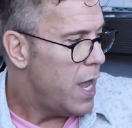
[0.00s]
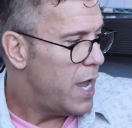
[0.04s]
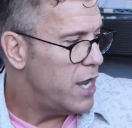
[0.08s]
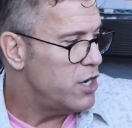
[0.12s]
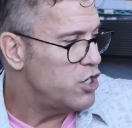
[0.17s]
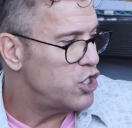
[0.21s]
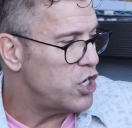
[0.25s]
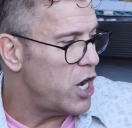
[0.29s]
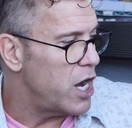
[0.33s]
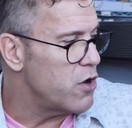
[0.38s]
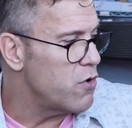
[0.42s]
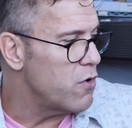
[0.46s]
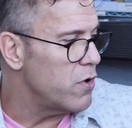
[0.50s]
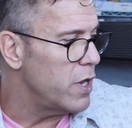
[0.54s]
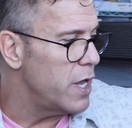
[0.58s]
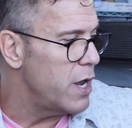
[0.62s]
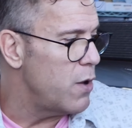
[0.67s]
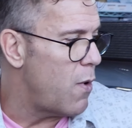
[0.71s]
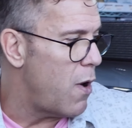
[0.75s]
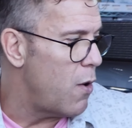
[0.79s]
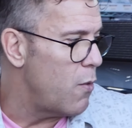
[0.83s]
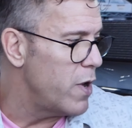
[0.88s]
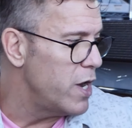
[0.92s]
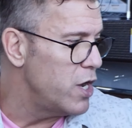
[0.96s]
And
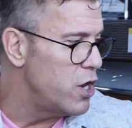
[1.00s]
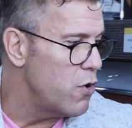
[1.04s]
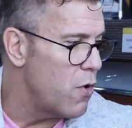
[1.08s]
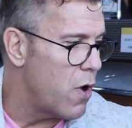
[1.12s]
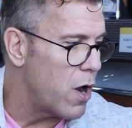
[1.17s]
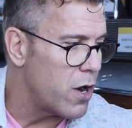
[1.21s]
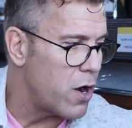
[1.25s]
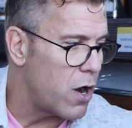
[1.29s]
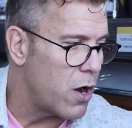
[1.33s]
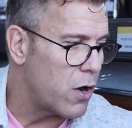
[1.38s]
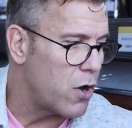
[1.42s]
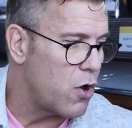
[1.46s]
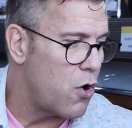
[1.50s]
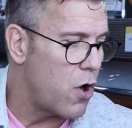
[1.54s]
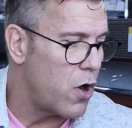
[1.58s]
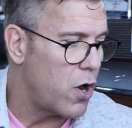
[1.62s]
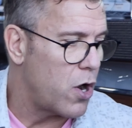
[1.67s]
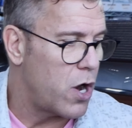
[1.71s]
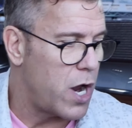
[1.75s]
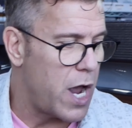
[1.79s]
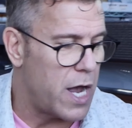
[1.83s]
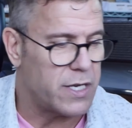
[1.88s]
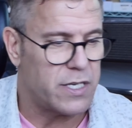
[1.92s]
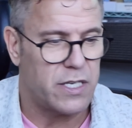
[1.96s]
generally what we do on our
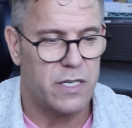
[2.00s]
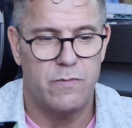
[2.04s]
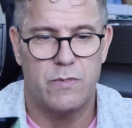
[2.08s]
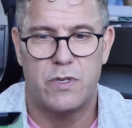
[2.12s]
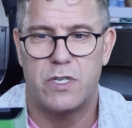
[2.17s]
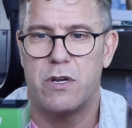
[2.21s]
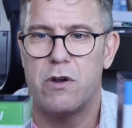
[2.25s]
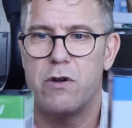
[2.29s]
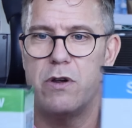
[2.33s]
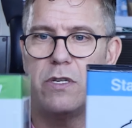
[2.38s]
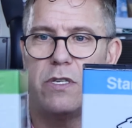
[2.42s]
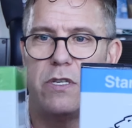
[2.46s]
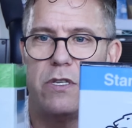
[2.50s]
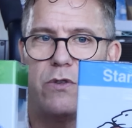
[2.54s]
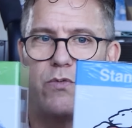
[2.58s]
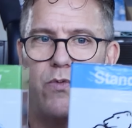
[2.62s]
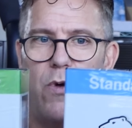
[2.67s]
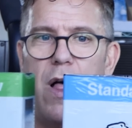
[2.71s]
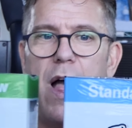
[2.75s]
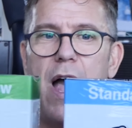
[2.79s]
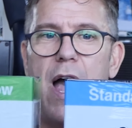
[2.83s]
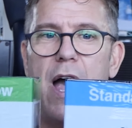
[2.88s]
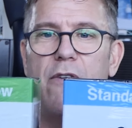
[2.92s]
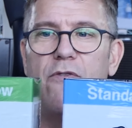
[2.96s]
custom series is
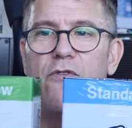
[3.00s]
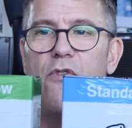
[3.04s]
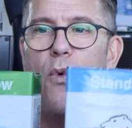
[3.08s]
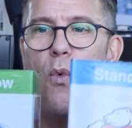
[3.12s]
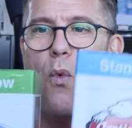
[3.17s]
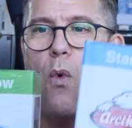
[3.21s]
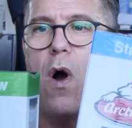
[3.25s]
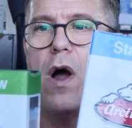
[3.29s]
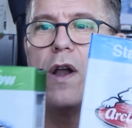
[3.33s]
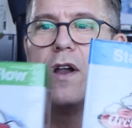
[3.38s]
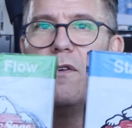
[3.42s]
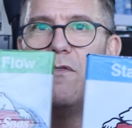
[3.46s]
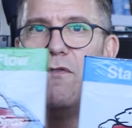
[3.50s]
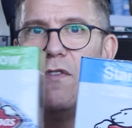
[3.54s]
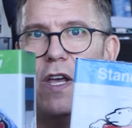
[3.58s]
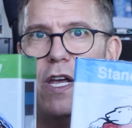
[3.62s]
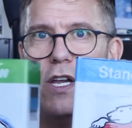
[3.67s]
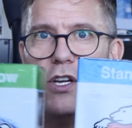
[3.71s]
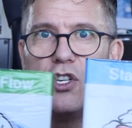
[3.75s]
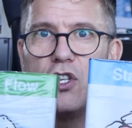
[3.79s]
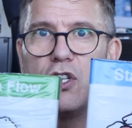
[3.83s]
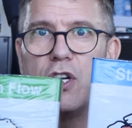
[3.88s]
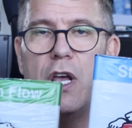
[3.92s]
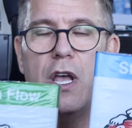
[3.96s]
we'll have one of
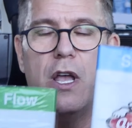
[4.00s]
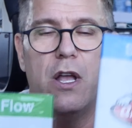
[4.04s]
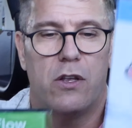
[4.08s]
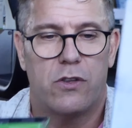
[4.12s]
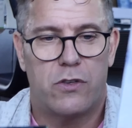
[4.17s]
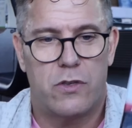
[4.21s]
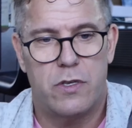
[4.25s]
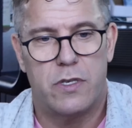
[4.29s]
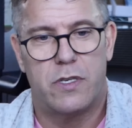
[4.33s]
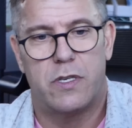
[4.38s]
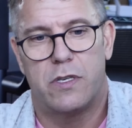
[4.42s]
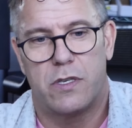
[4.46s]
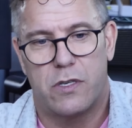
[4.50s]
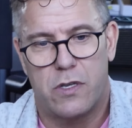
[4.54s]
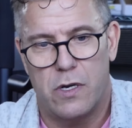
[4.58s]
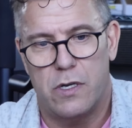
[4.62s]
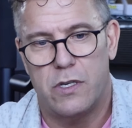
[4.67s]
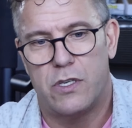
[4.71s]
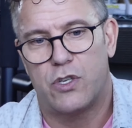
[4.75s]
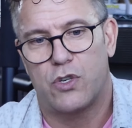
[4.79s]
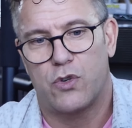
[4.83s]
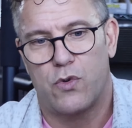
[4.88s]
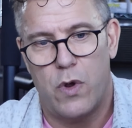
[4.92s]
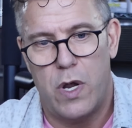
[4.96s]
each. So this is
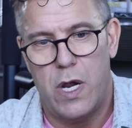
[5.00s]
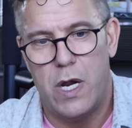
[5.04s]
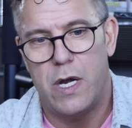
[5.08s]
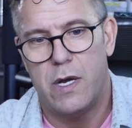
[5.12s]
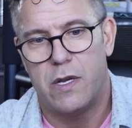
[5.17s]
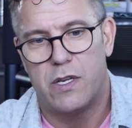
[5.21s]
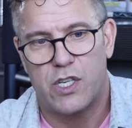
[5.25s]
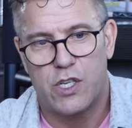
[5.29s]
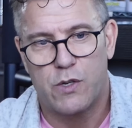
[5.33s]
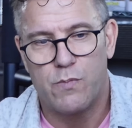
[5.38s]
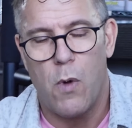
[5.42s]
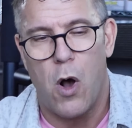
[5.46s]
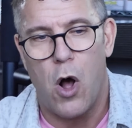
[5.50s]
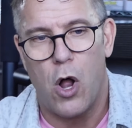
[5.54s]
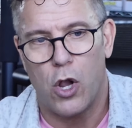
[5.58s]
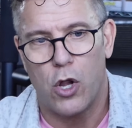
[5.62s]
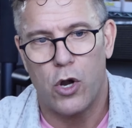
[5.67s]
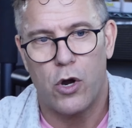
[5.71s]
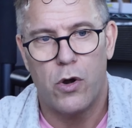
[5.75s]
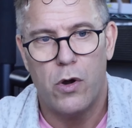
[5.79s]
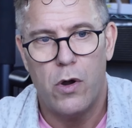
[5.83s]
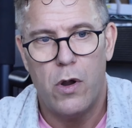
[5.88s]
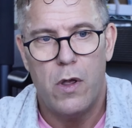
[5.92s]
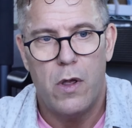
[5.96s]
gonna screen
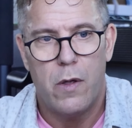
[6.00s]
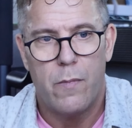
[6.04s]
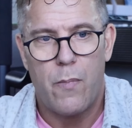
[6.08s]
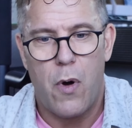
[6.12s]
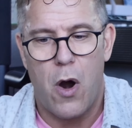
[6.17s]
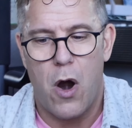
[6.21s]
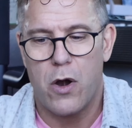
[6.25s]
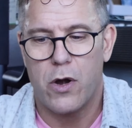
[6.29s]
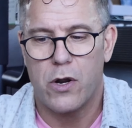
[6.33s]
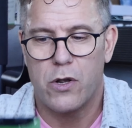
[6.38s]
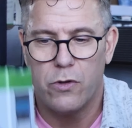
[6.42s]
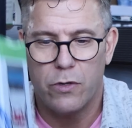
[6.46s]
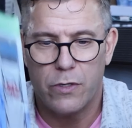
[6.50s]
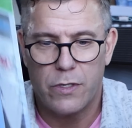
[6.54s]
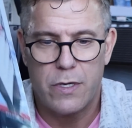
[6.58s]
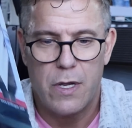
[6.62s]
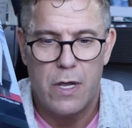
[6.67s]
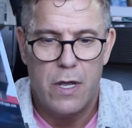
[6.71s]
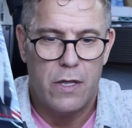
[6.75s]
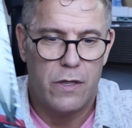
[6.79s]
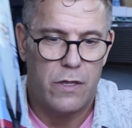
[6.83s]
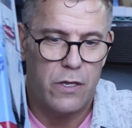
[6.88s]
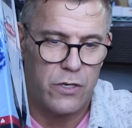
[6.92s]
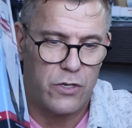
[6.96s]
smaller particles.
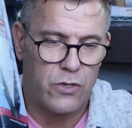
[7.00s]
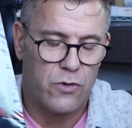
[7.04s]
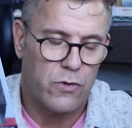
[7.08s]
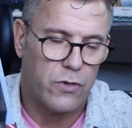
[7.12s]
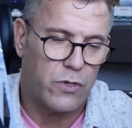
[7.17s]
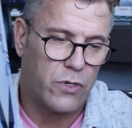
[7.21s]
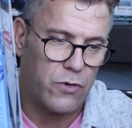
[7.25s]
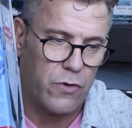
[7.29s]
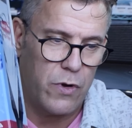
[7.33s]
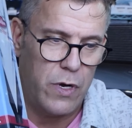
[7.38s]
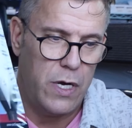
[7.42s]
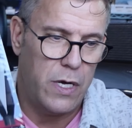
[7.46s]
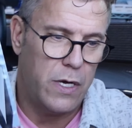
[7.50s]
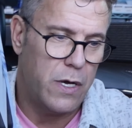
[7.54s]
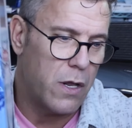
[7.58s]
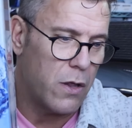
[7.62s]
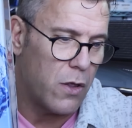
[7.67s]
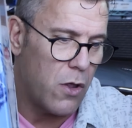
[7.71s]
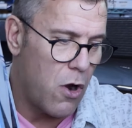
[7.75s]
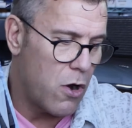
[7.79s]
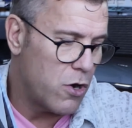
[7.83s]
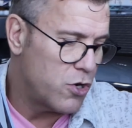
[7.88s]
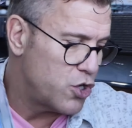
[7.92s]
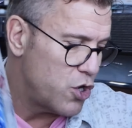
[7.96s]
This will screen
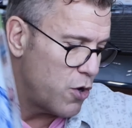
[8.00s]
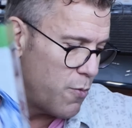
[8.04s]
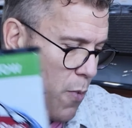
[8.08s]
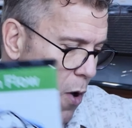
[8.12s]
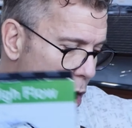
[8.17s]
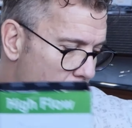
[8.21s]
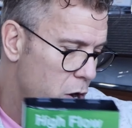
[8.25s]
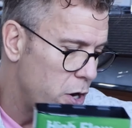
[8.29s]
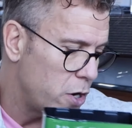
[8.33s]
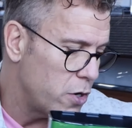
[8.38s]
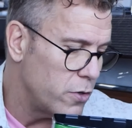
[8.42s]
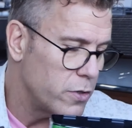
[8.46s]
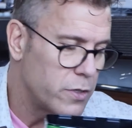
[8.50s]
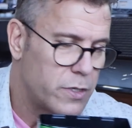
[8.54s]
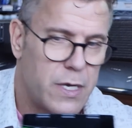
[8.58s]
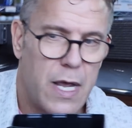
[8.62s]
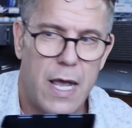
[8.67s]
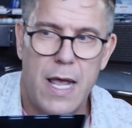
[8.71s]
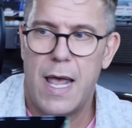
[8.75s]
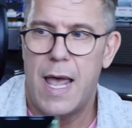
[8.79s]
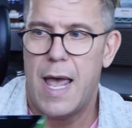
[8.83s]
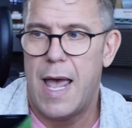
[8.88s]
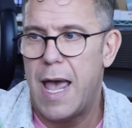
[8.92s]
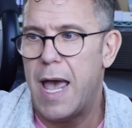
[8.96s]
larger particles
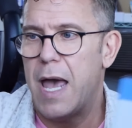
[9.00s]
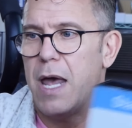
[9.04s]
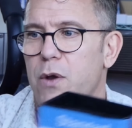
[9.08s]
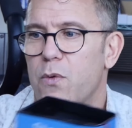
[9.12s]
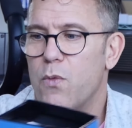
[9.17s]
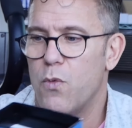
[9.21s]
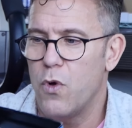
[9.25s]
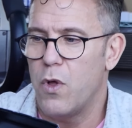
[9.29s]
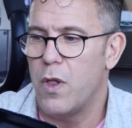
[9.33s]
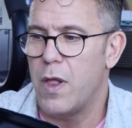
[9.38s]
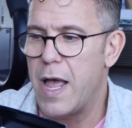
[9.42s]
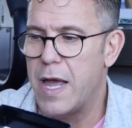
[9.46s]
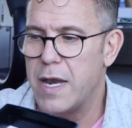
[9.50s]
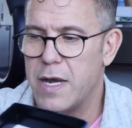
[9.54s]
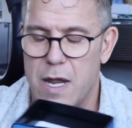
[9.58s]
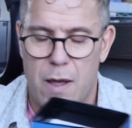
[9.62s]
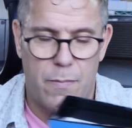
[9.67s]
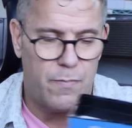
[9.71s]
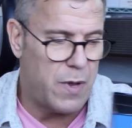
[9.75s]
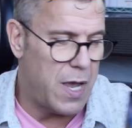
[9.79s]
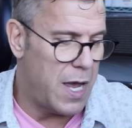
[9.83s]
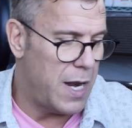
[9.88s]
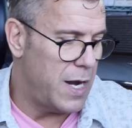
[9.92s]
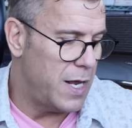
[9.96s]
and we'll end
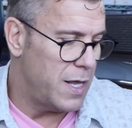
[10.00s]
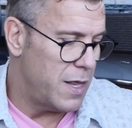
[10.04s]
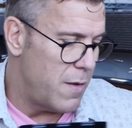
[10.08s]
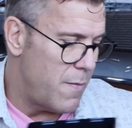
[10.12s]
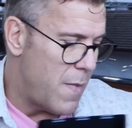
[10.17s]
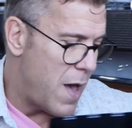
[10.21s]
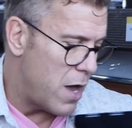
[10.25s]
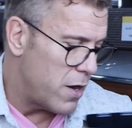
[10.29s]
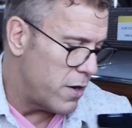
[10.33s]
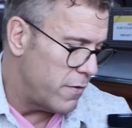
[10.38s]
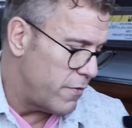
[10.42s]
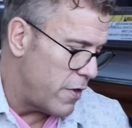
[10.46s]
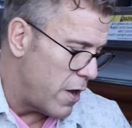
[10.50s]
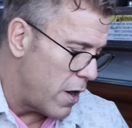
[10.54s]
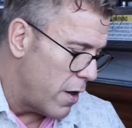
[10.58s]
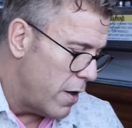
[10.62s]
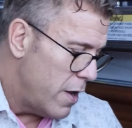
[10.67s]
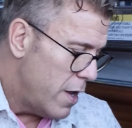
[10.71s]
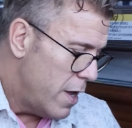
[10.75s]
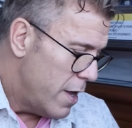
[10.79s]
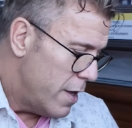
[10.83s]
up getting them out of there.